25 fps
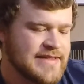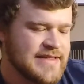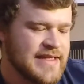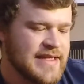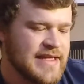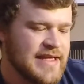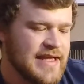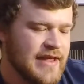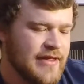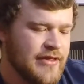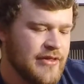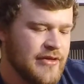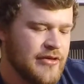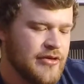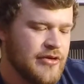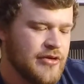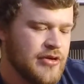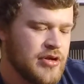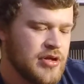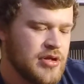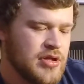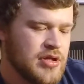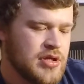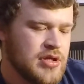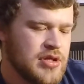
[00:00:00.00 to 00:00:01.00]
together.
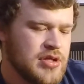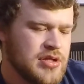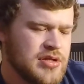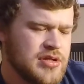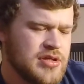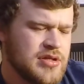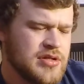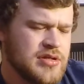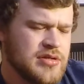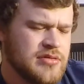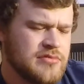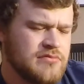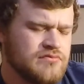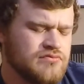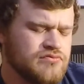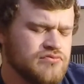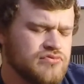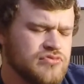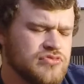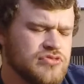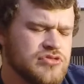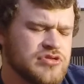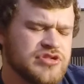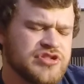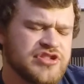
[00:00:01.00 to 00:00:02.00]

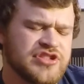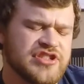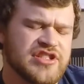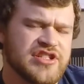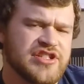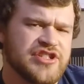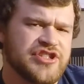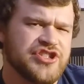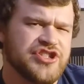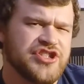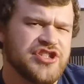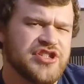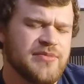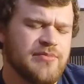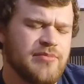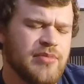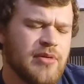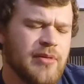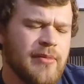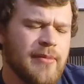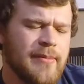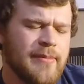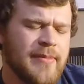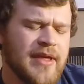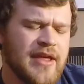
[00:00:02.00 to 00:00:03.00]
Looks like a cheap
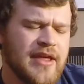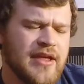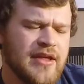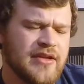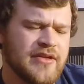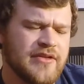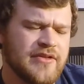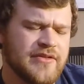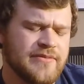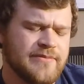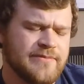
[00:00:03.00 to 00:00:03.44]
rubber band.